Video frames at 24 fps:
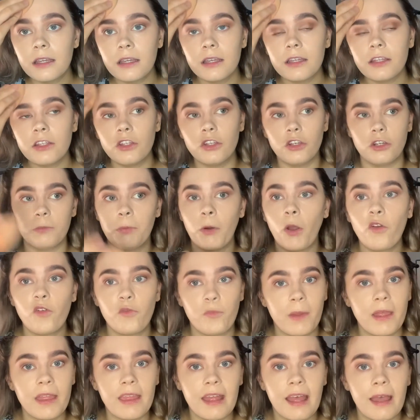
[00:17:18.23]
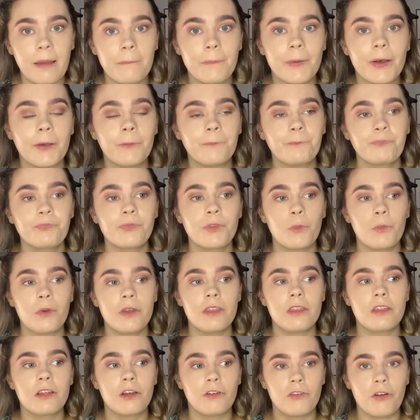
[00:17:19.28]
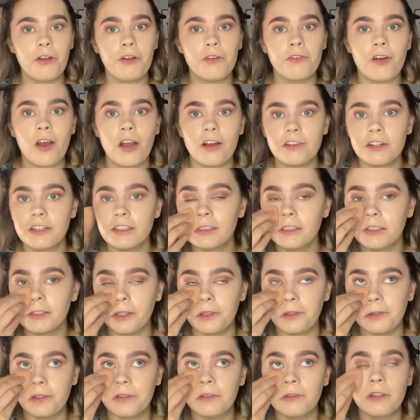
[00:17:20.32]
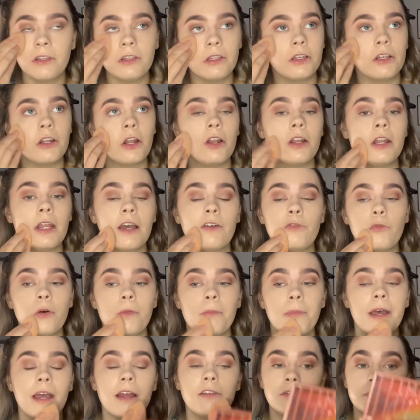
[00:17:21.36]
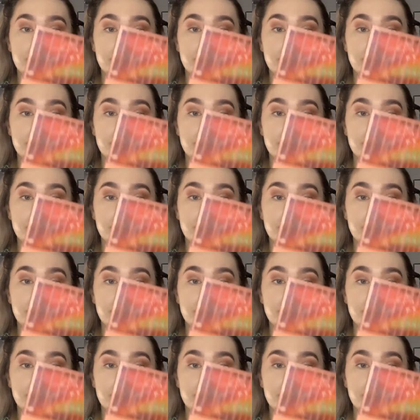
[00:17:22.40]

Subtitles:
you could both be there, but with coronavirus you can only have one parent.